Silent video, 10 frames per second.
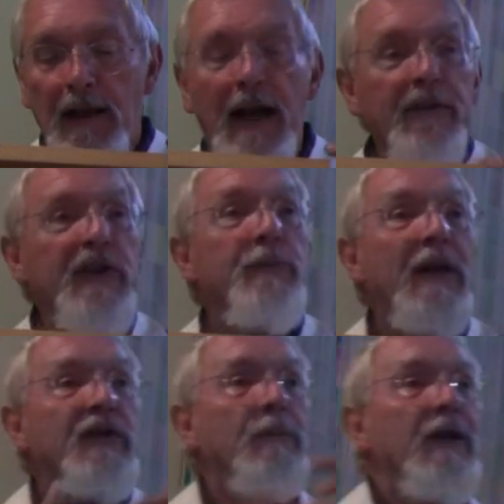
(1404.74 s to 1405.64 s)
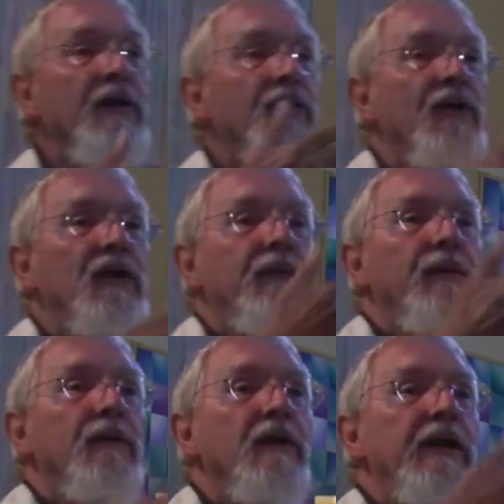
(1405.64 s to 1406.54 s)
how these better places
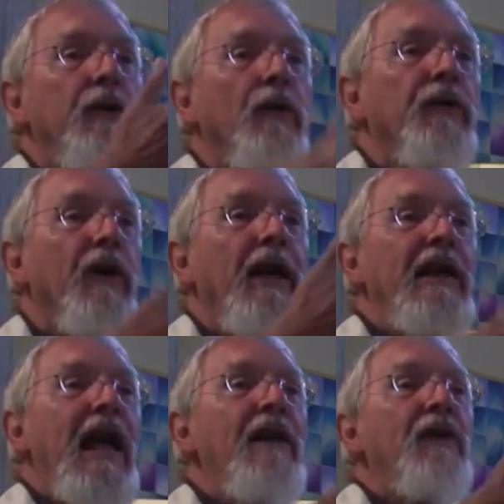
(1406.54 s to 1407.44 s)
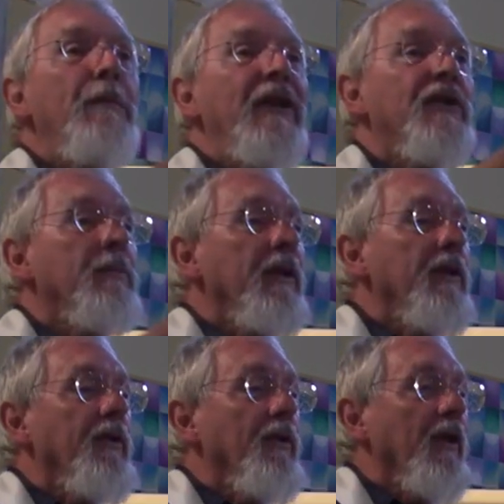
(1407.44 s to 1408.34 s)
lead on to ever better
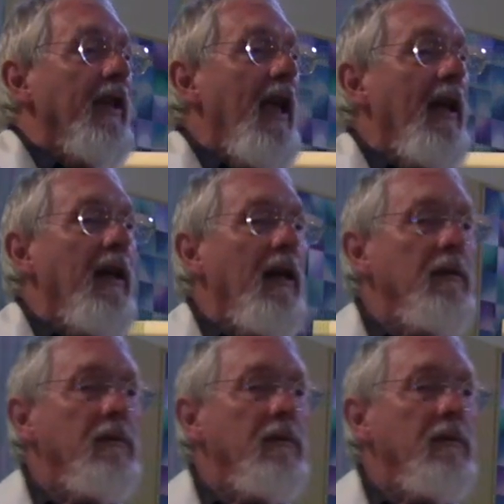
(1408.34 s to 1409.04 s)
places again.